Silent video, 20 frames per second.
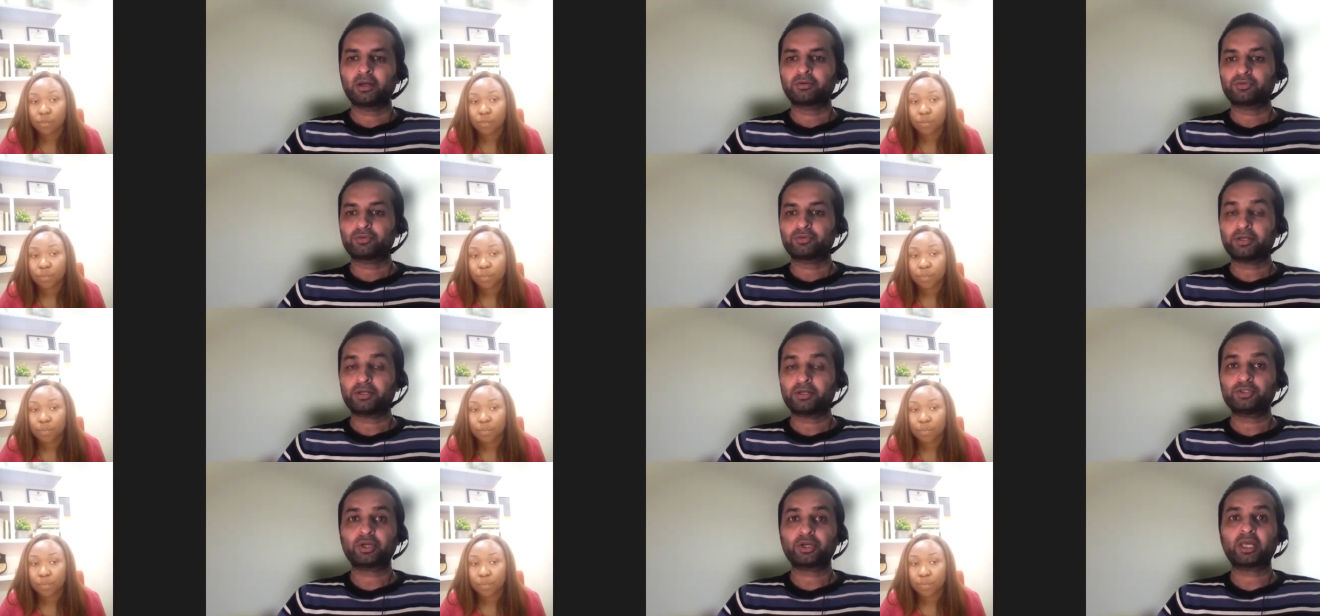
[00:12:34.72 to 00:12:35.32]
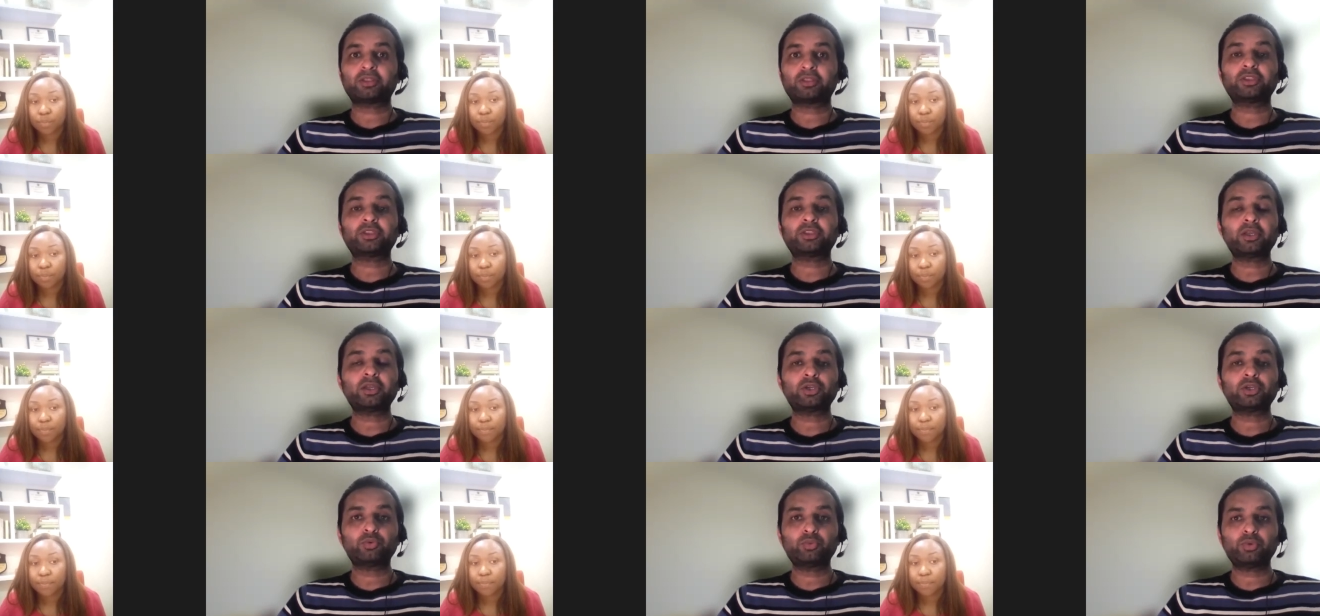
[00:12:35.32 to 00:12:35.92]
Speaker 1: Right, okay,
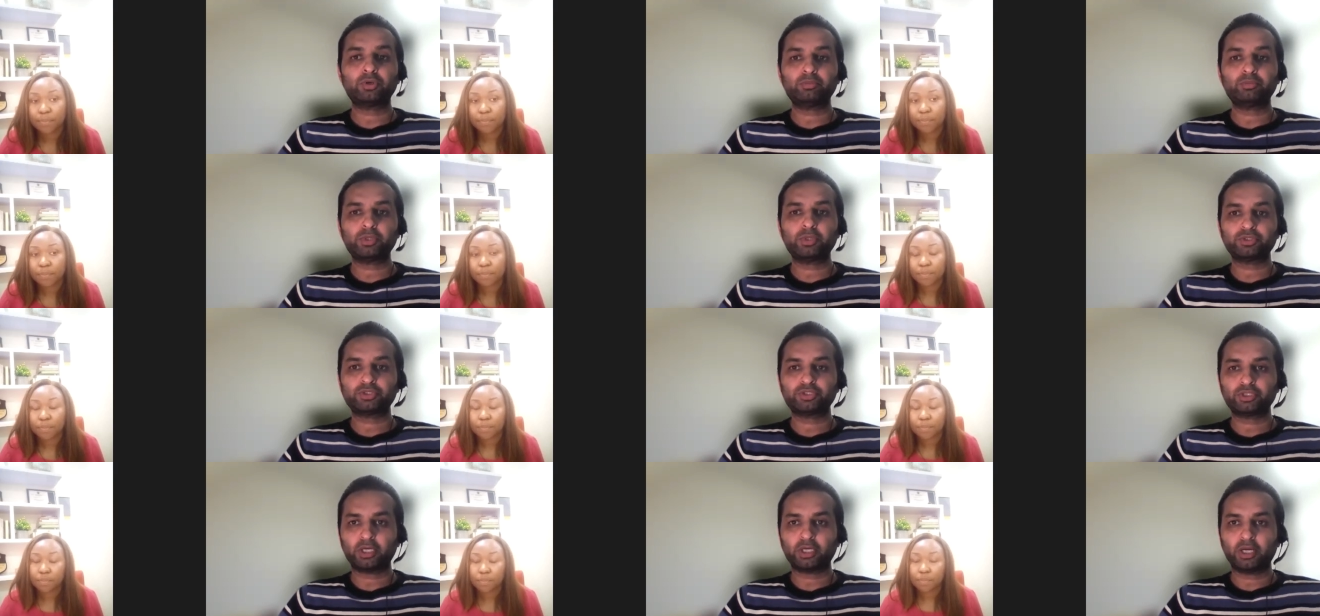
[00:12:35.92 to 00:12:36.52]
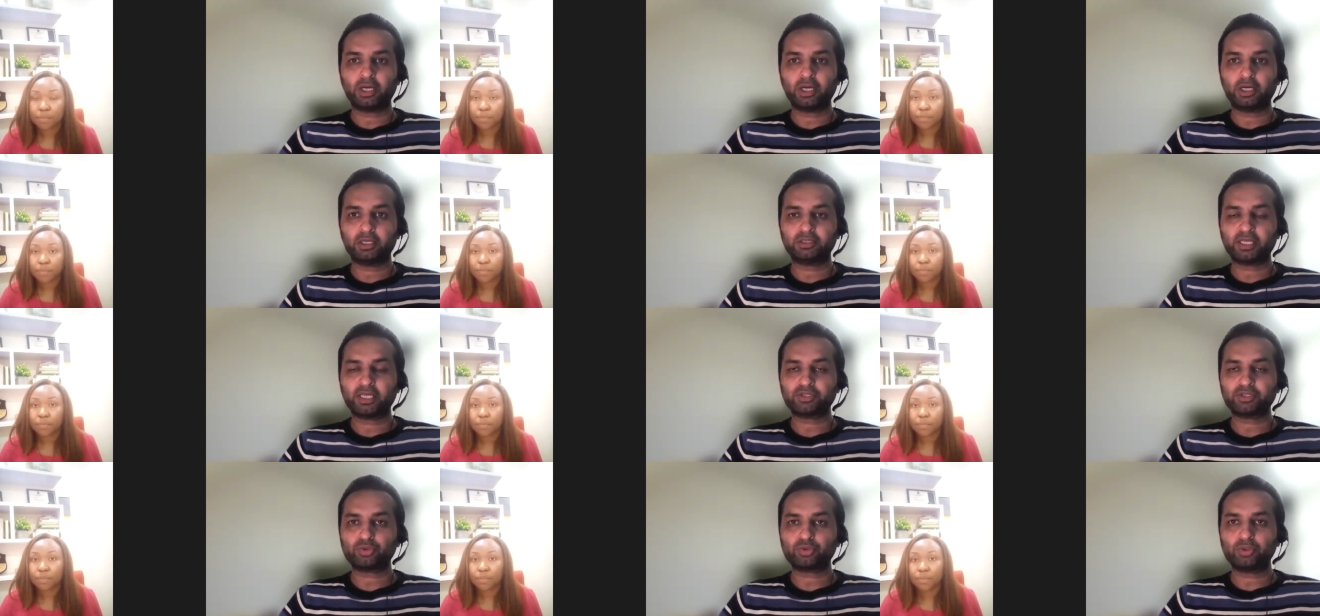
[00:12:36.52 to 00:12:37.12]
thank you very much. Uh,
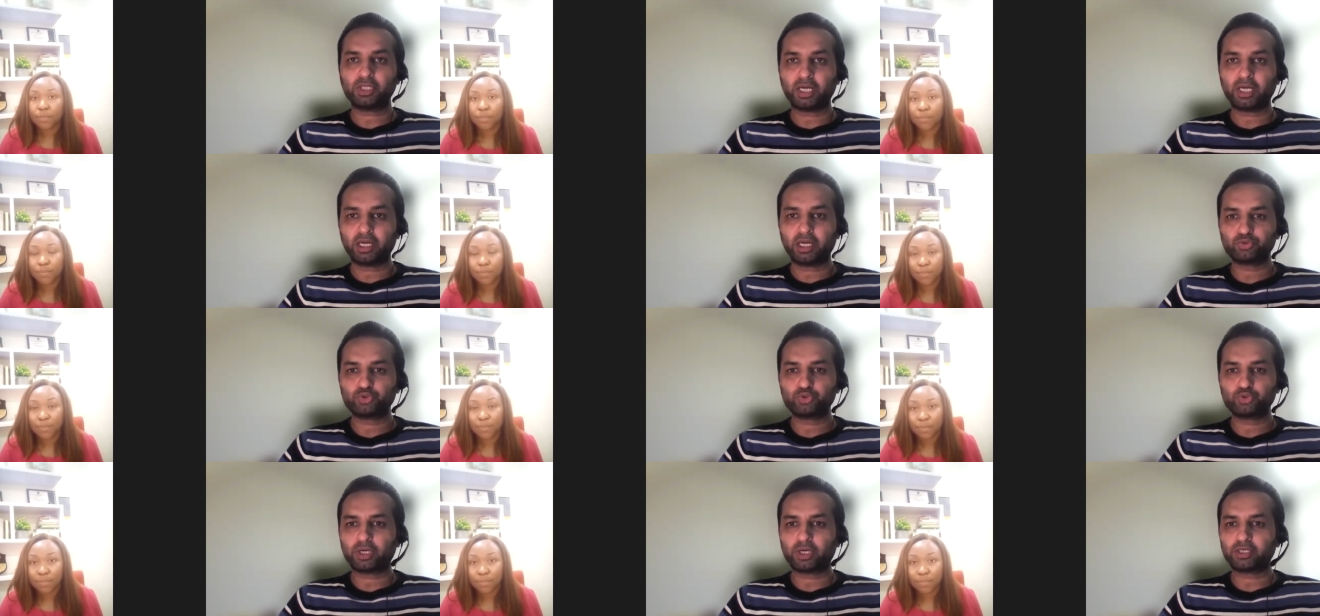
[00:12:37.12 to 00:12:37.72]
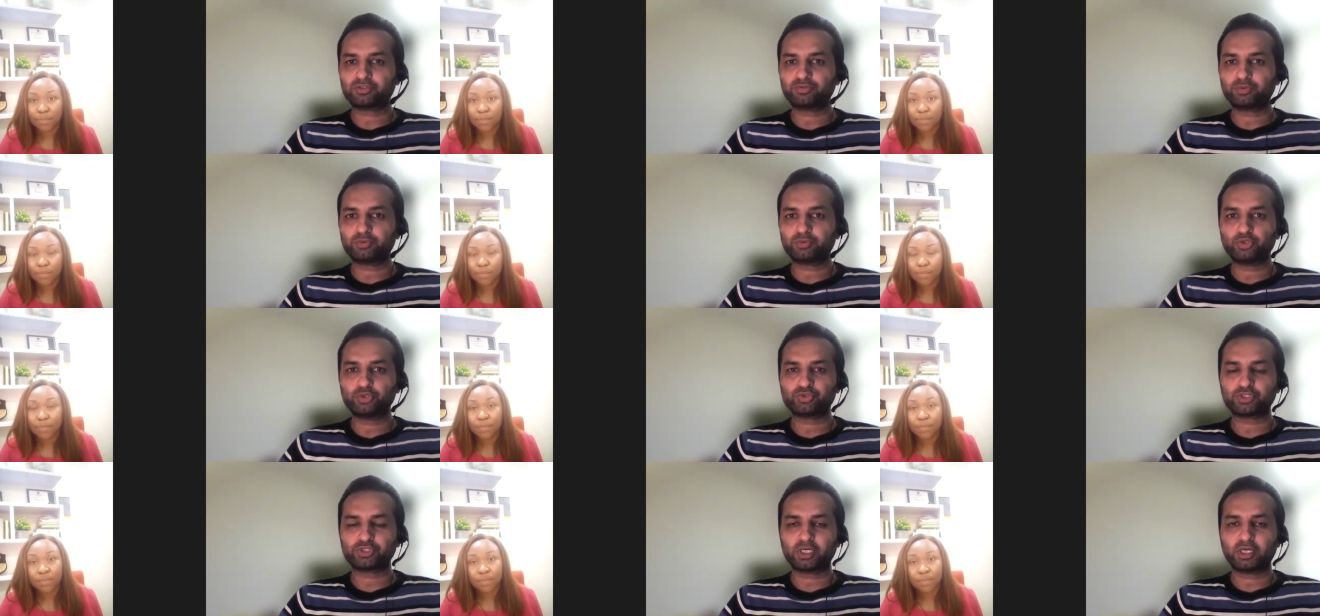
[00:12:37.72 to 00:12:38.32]
that's all I have to ask from
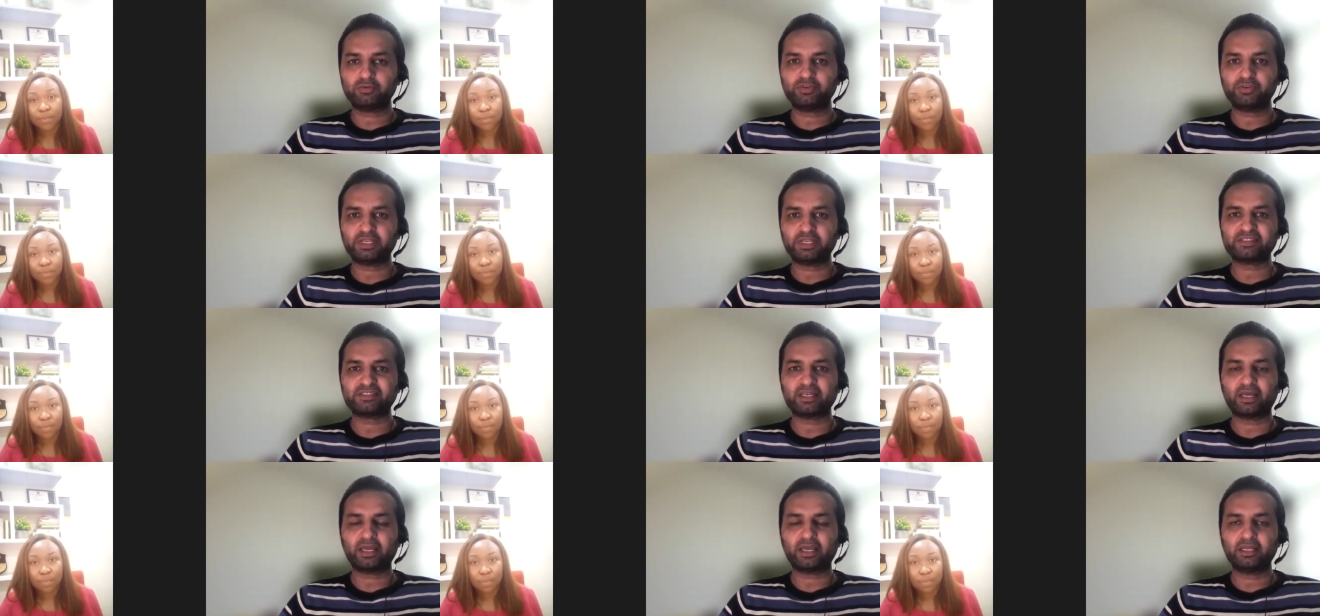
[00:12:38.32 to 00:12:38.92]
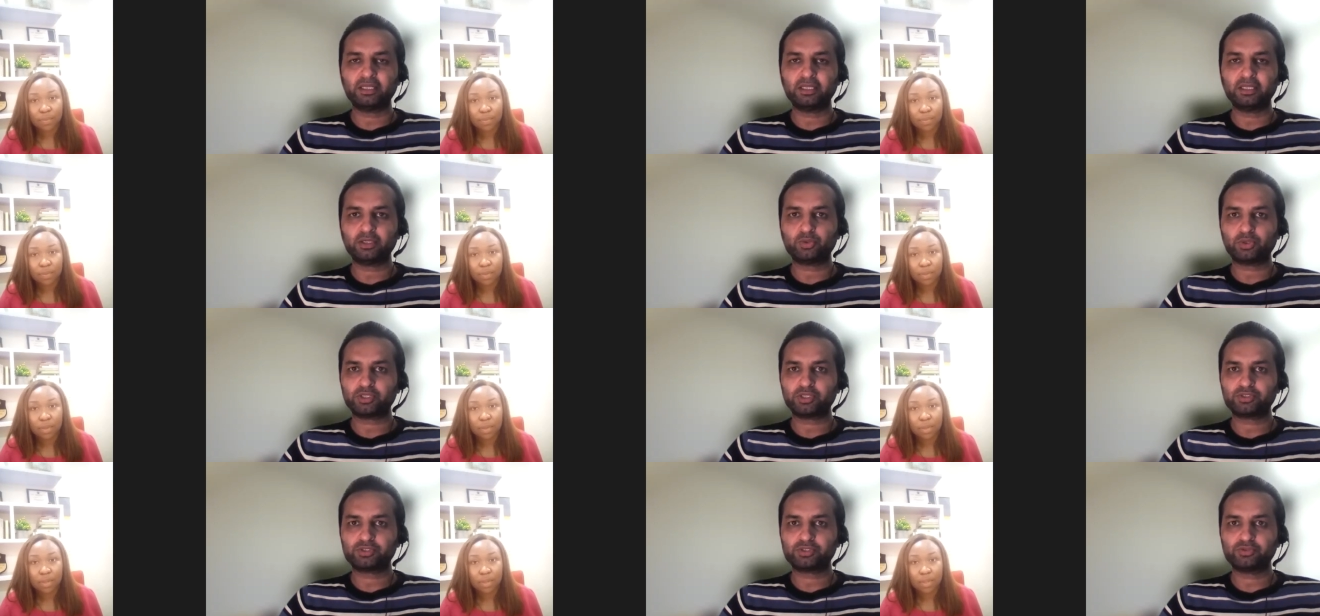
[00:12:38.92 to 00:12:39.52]
yourself. Is there any
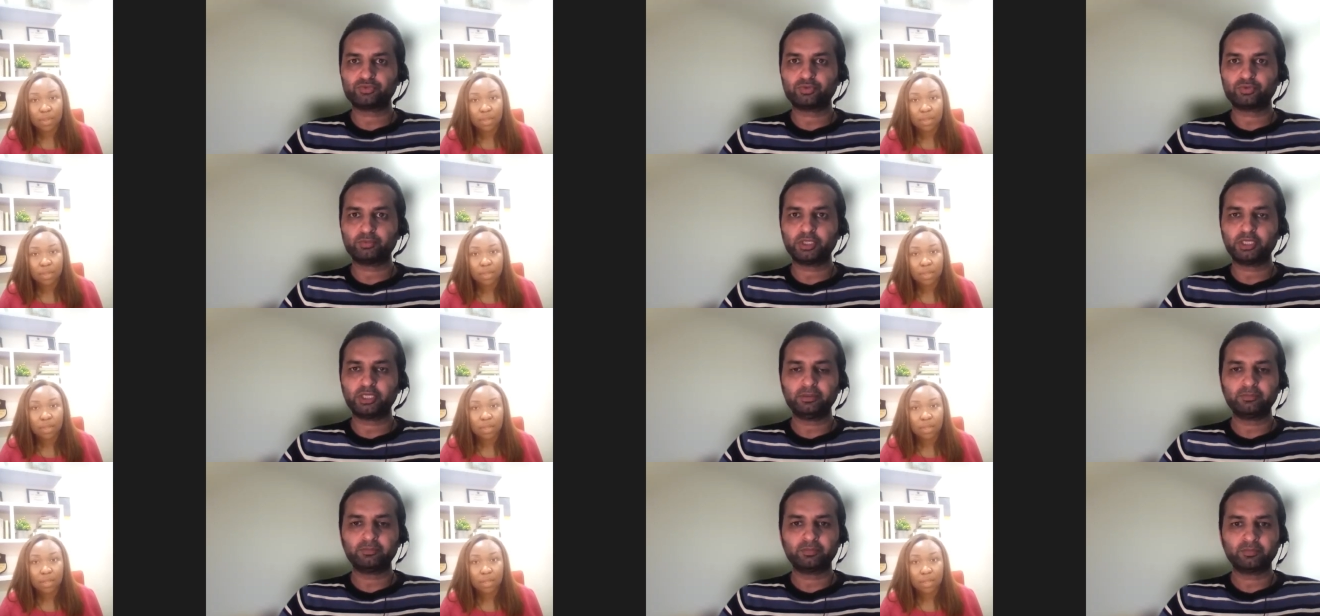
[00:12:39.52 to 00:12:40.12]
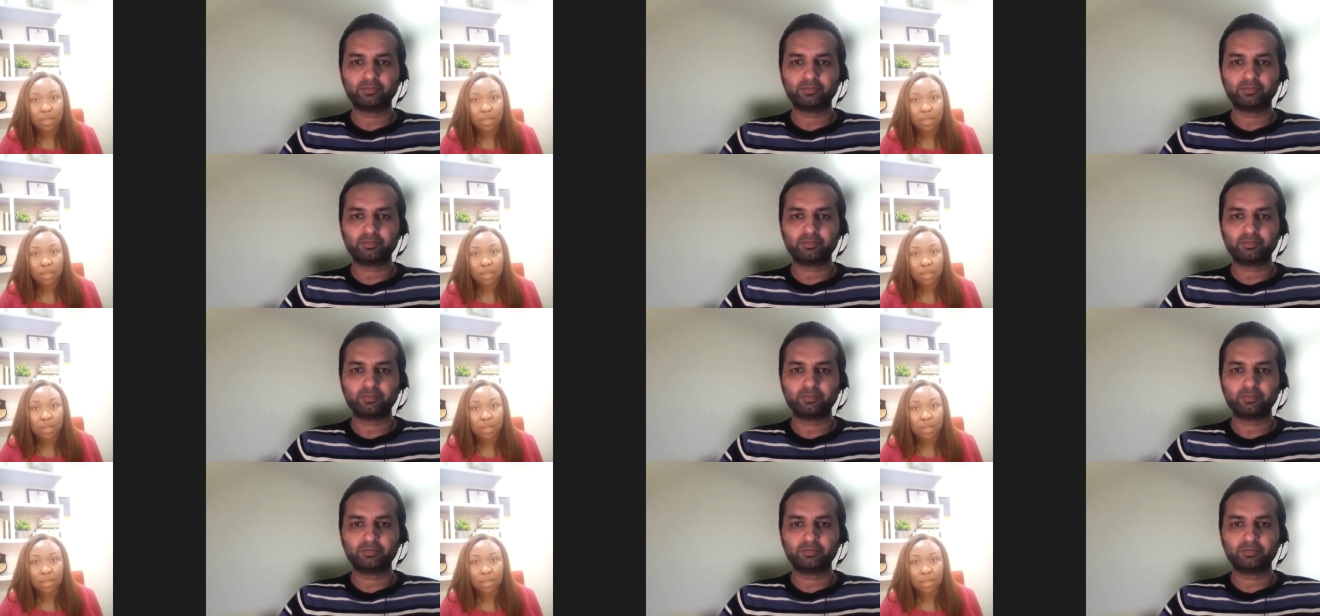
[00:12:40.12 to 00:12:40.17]
questions for me?